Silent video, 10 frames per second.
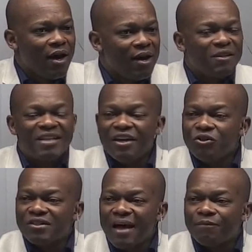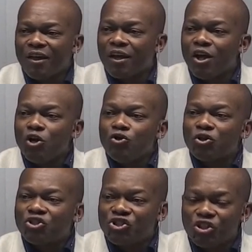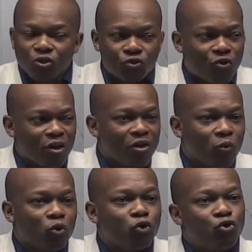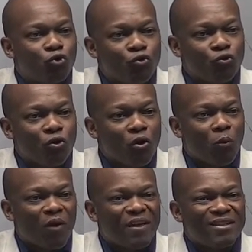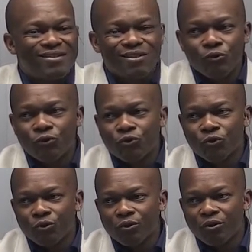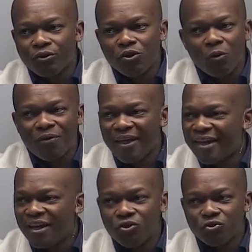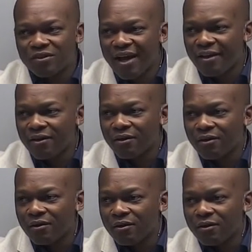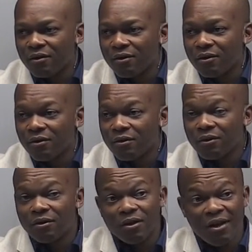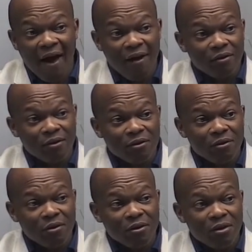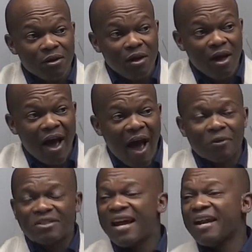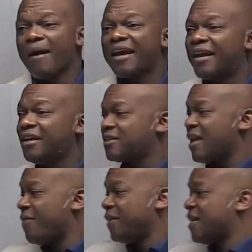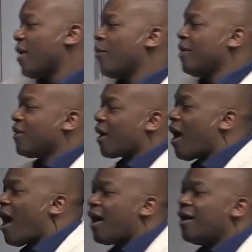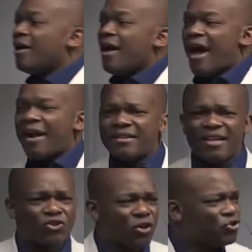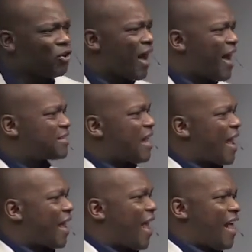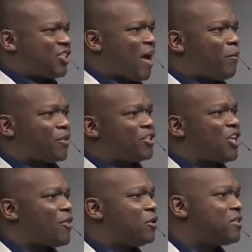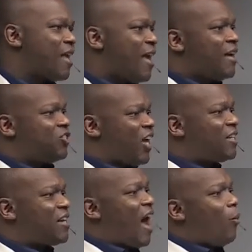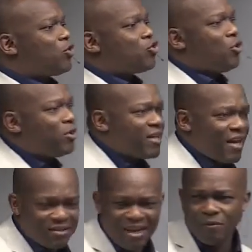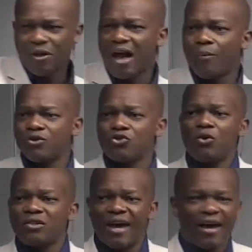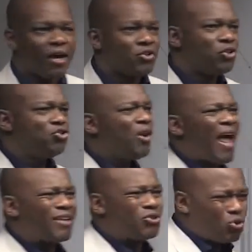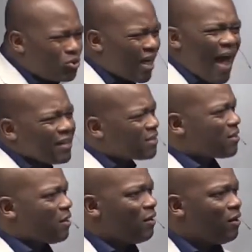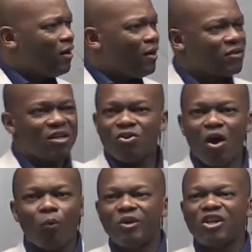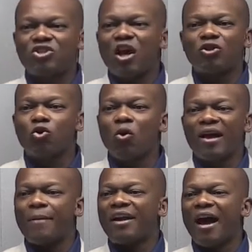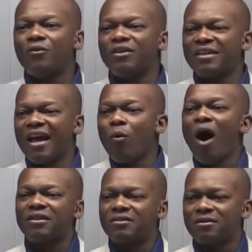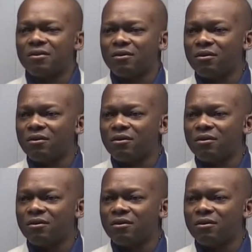Let me tell you something. Your children will do what they see you do, not what they hear you say. Yeah? I was telling my kids the other day, we were in the car, and I said, Don't you guys like catch up with each other and say, Jaden, how was your day? Samuel, how was your day? Don't you like do that? They said, No, we just start talking about how the day was.